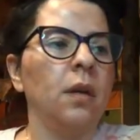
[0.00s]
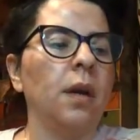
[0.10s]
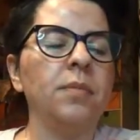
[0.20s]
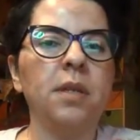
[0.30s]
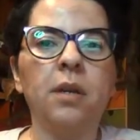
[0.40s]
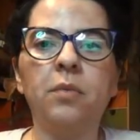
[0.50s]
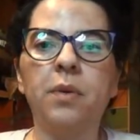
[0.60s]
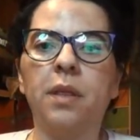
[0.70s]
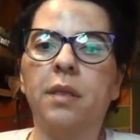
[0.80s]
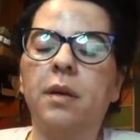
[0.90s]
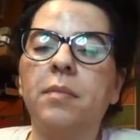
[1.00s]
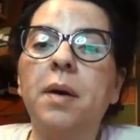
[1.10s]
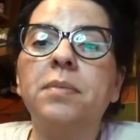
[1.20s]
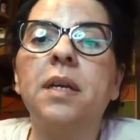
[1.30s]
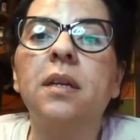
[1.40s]
I'm done with um,
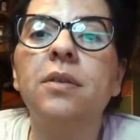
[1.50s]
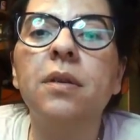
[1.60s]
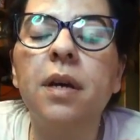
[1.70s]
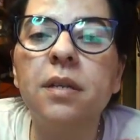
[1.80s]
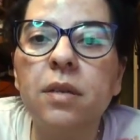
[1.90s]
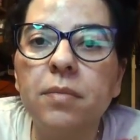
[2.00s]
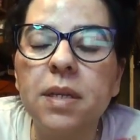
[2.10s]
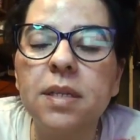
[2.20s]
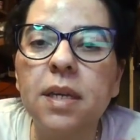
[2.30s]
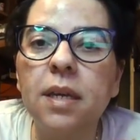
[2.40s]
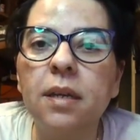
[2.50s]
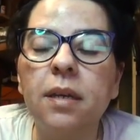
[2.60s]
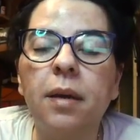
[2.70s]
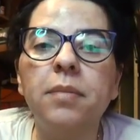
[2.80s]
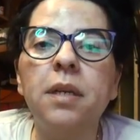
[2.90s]
updating you guys on my skin.
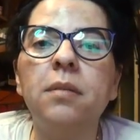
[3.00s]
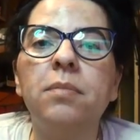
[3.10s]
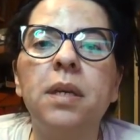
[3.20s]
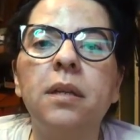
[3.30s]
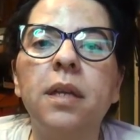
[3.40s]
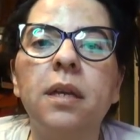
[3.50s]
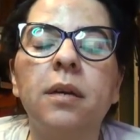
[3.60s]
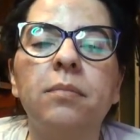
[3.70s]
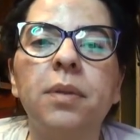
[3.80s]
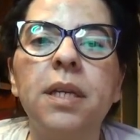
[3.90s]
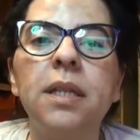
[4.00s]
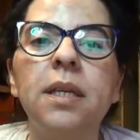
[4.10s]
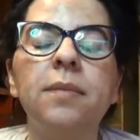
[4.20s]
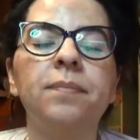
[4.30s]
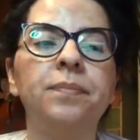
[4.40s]
I'm done peeling
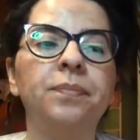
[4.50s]
completely